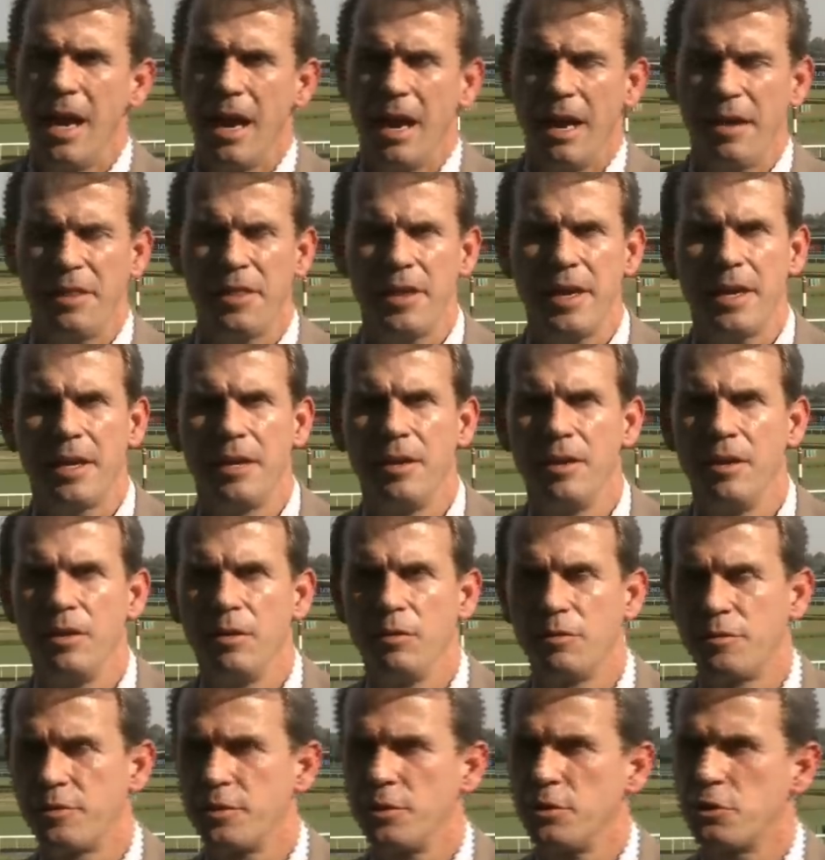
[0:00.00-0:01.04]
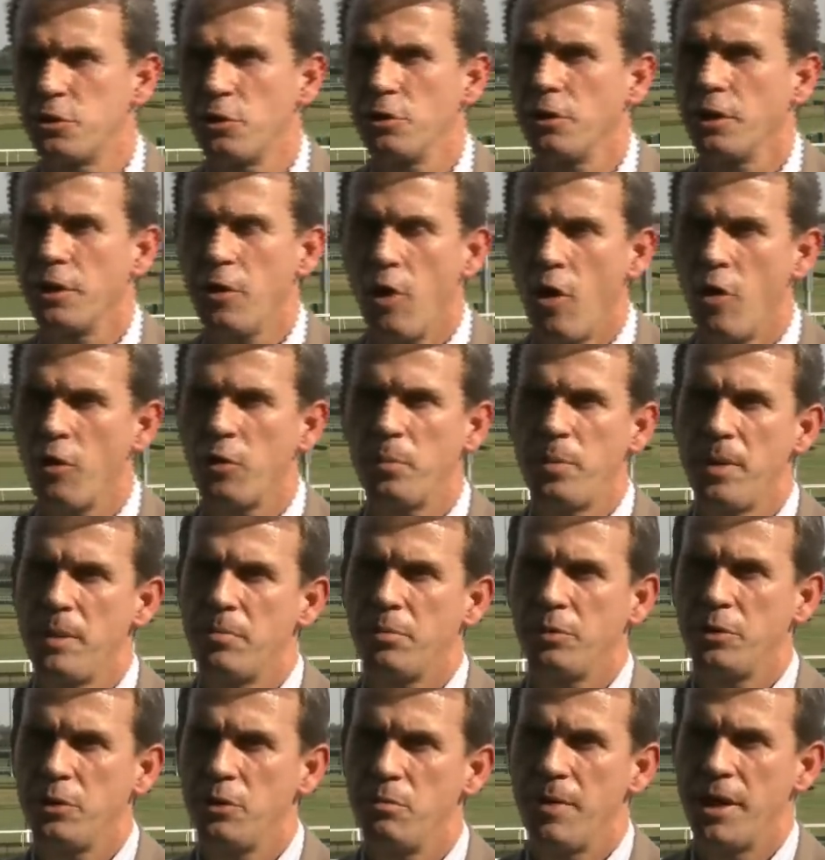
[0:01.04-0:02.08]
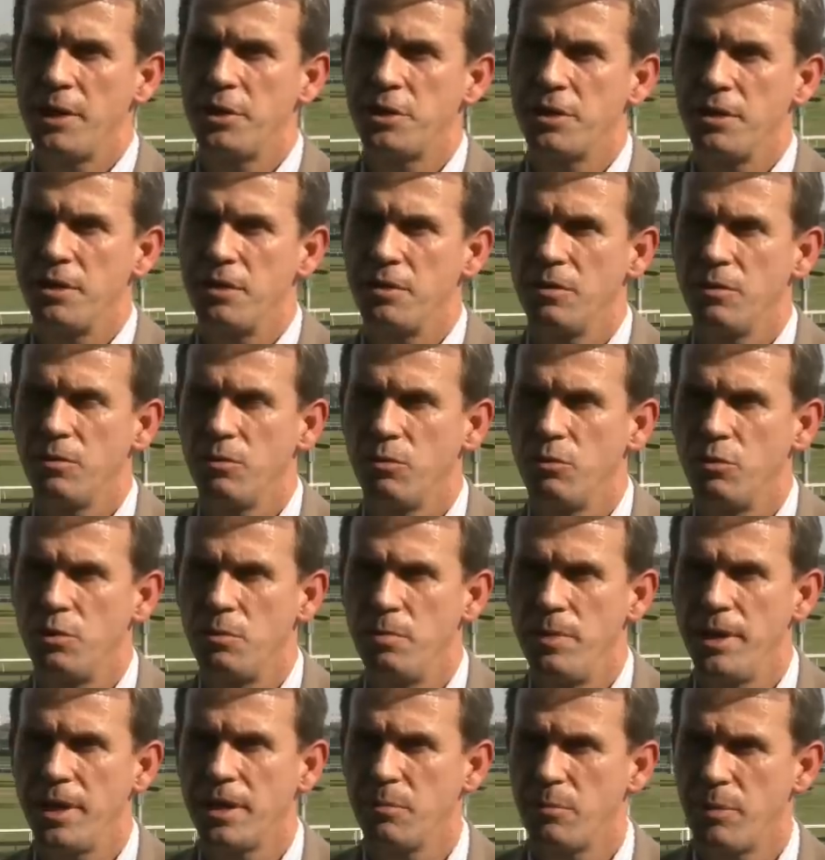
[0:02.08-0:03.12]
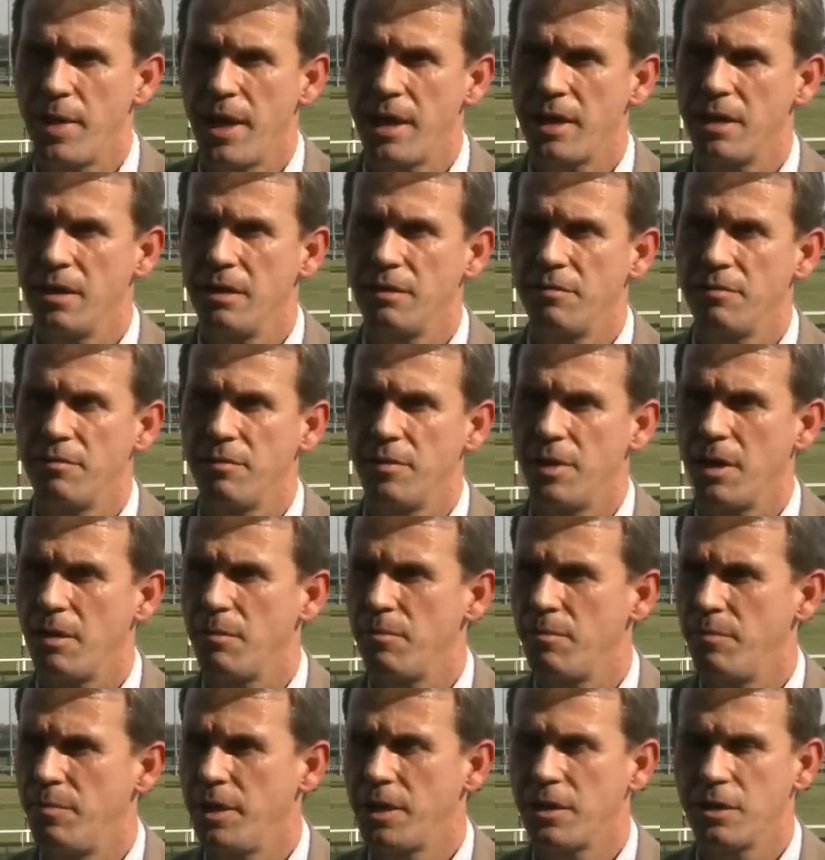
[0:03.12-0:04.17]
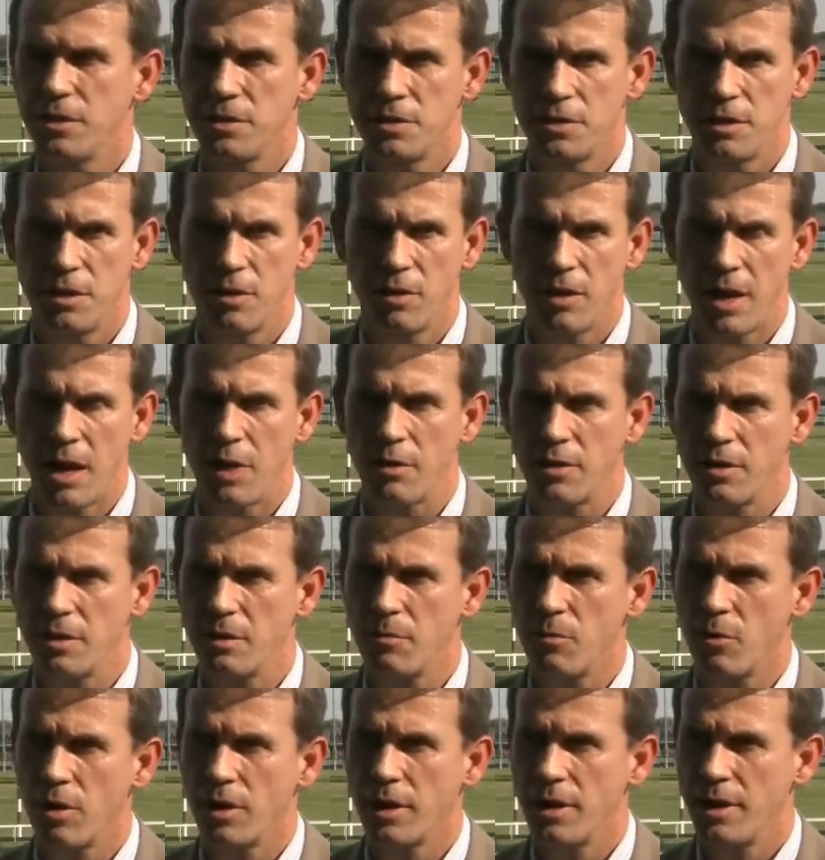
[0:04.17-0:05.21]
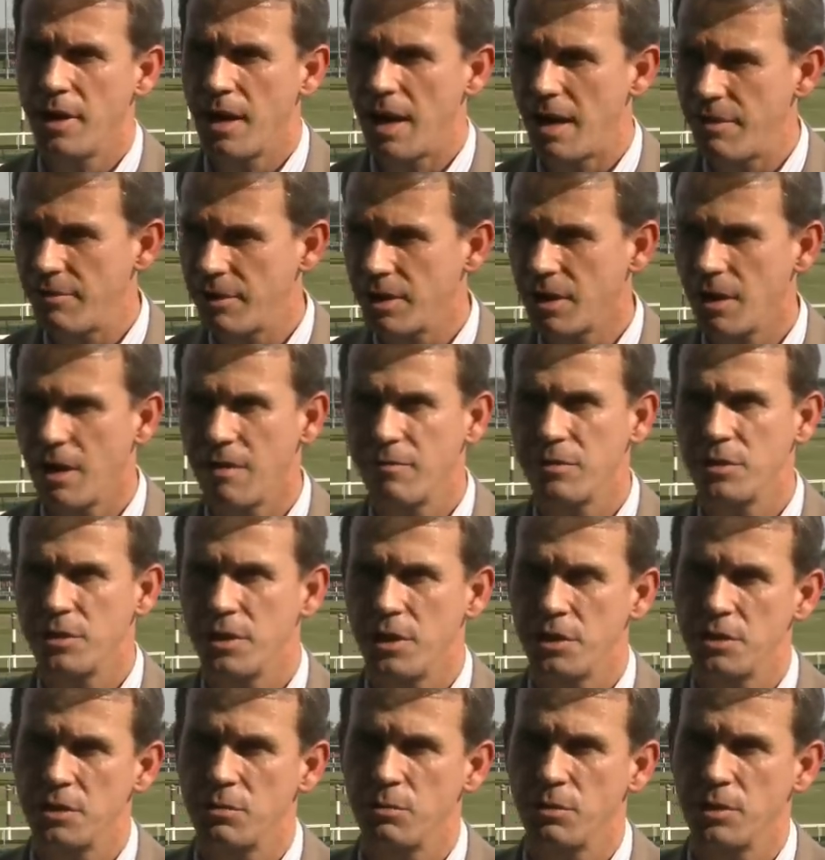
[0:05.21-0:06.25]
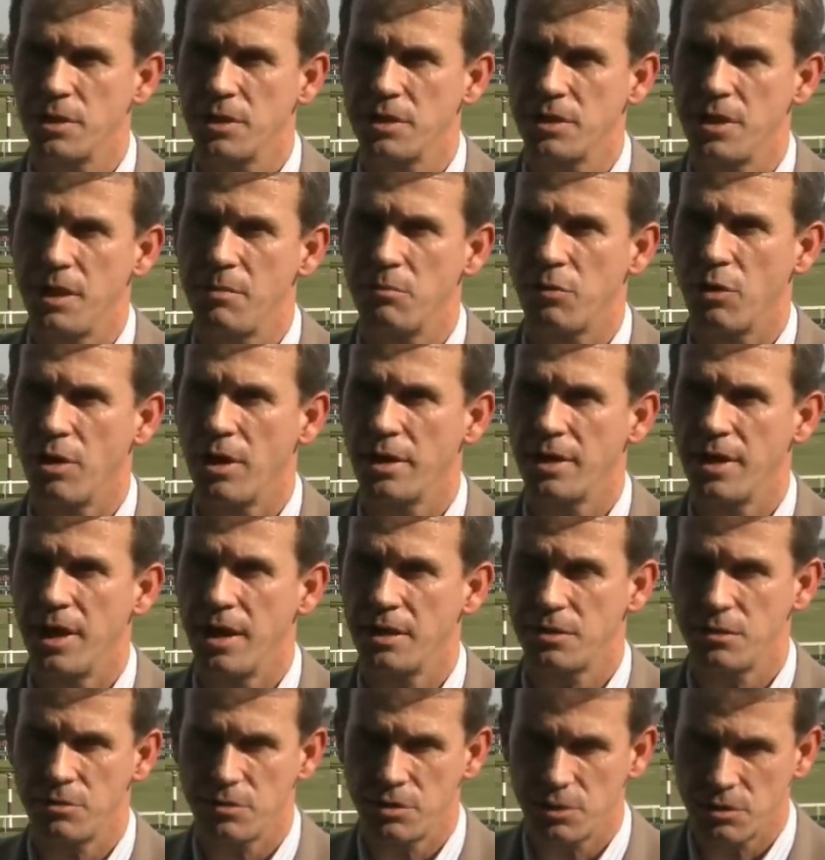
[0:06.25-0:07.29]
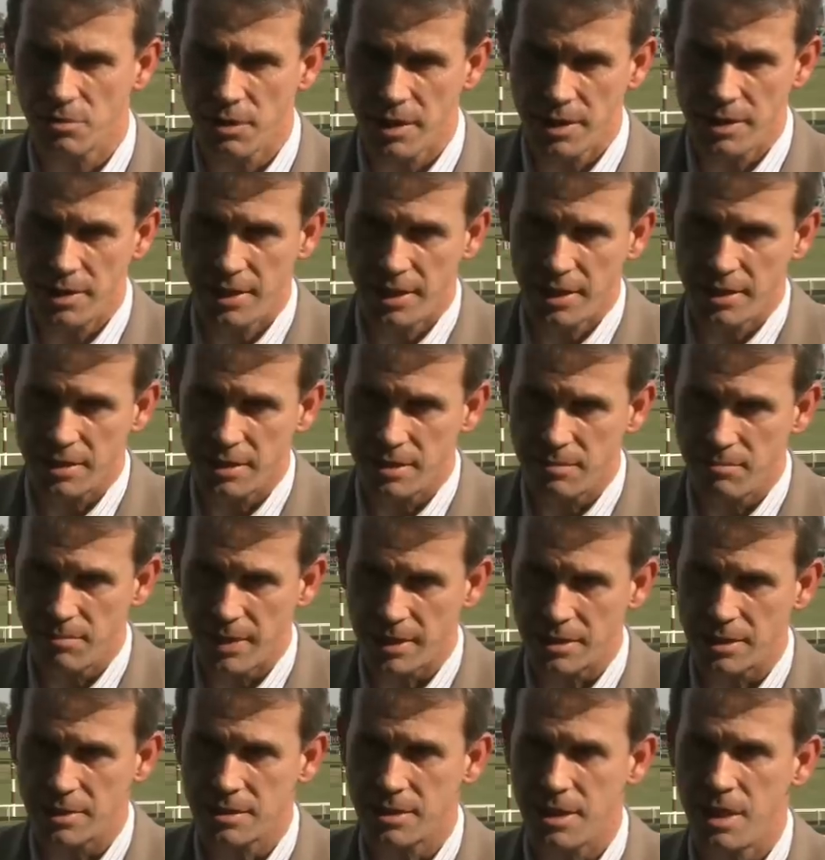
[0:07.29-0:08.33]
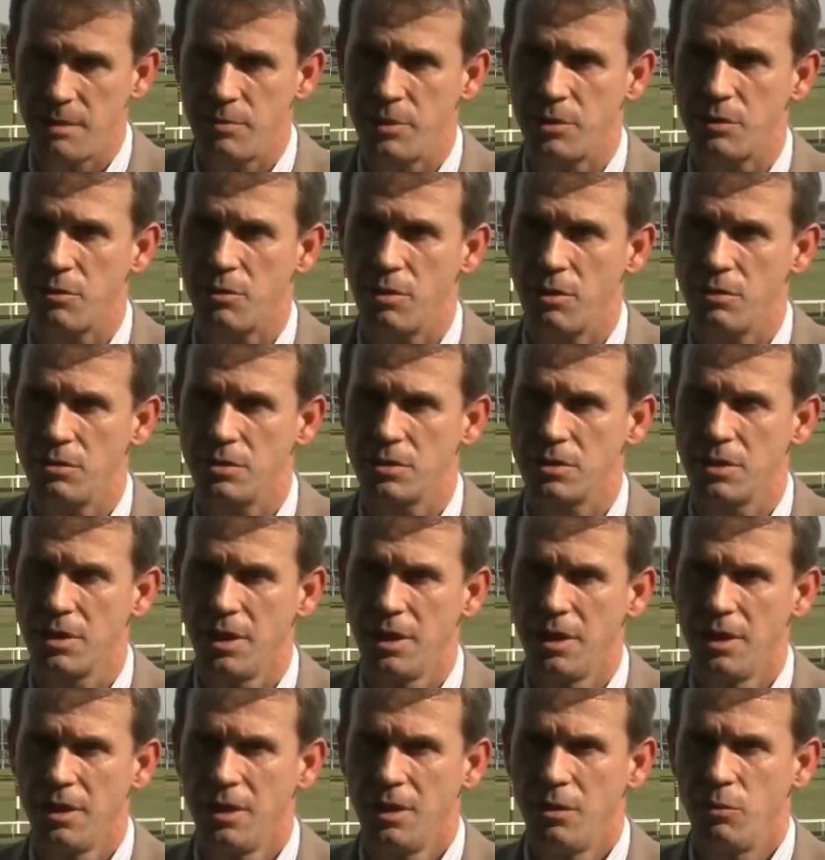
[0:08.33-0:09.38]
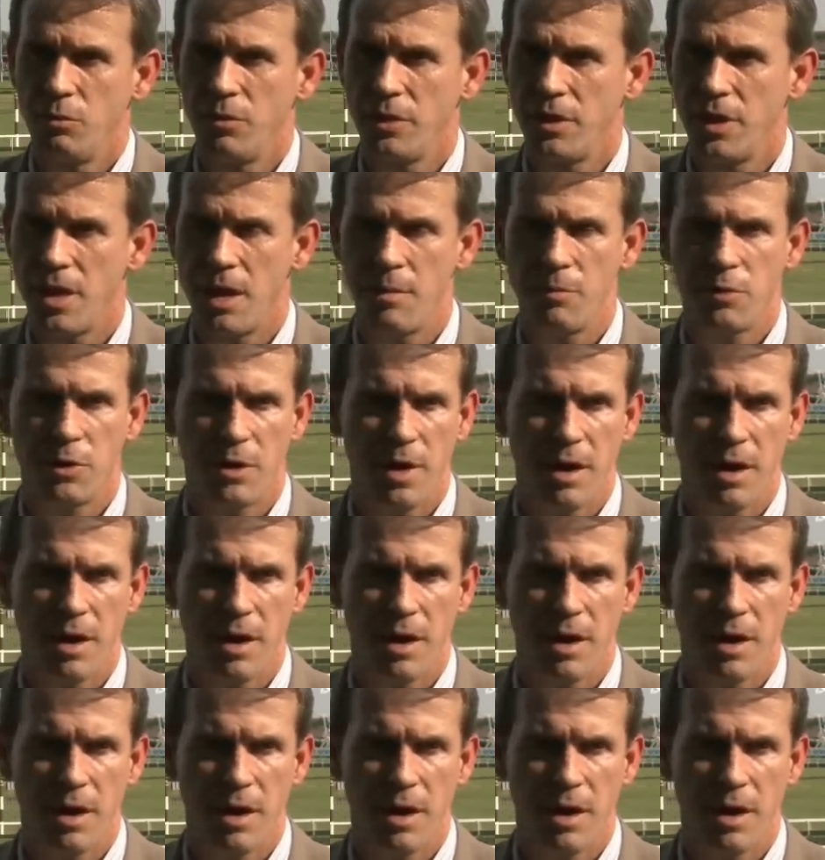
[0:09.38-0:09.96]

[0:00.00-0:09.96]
Yeah, I think certainly all the people you mentioned would be competitive uh, because they're out in the market having conversations with the same broadcasters trying to get make the same inroads with them.